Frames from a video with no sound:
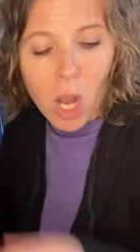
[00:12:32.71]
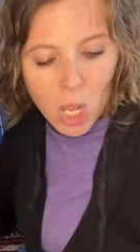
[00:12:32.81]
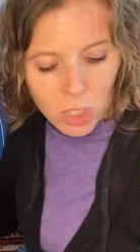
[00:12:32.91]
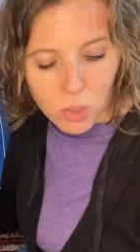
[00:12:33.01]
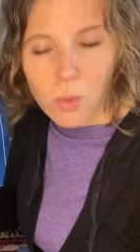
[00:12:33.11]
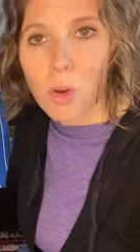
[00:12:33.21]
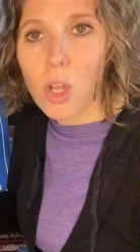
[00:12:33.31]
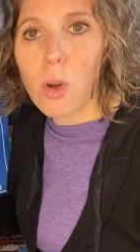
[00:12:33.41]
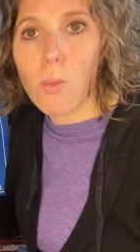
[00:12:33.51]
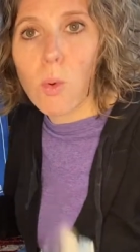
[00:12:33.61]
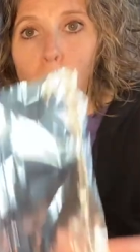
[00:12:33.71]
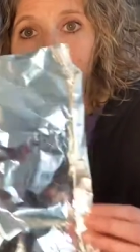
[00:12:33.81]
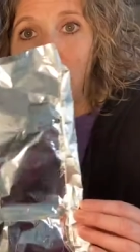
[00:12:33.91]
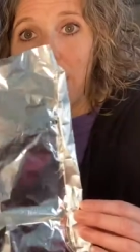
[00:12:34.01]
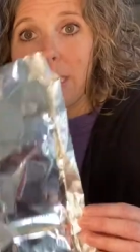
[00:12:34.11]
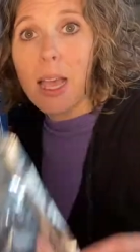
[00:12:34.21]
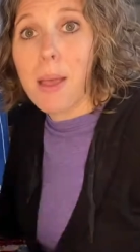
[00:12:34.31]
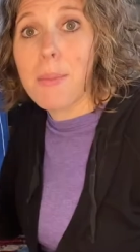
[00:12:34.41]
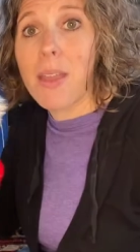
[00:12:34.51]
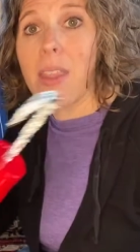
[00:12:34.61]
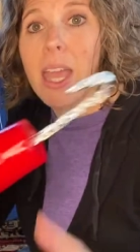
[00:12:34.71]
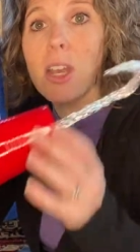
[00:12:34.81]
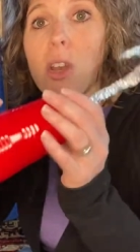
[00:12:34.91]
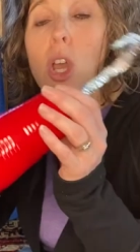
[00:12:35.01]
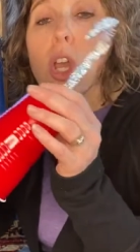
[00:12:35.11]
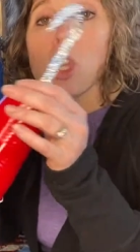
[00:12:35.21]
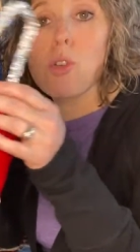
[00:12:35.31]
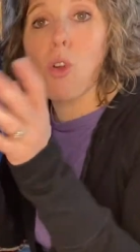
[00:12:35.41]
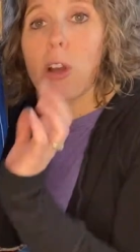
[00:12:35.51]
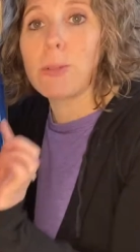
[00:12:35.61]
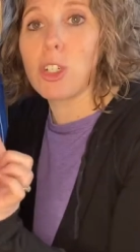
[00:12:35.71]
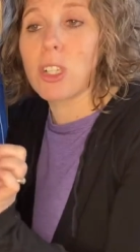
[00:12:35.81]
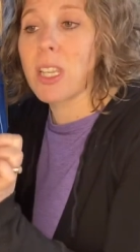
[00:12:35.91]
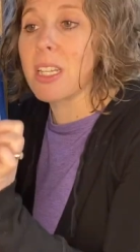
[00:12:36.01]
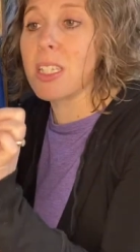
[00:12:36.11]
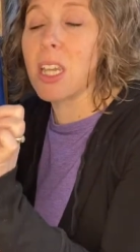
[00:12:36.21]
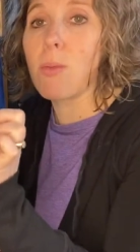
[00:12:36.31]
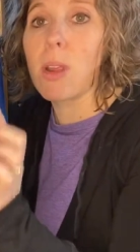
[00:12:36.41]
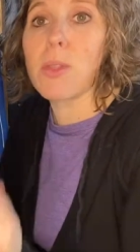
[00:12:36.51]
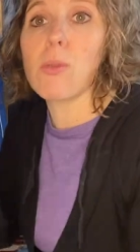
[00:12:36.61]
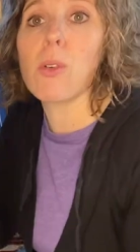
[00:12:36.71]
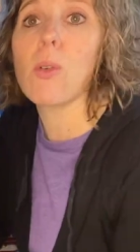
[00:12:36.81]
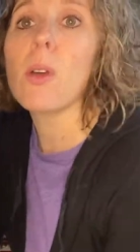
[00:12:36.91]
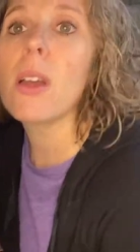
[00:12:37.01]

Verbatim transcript: So they're gonna roll this up and then grown-ups are just gonna stick it right through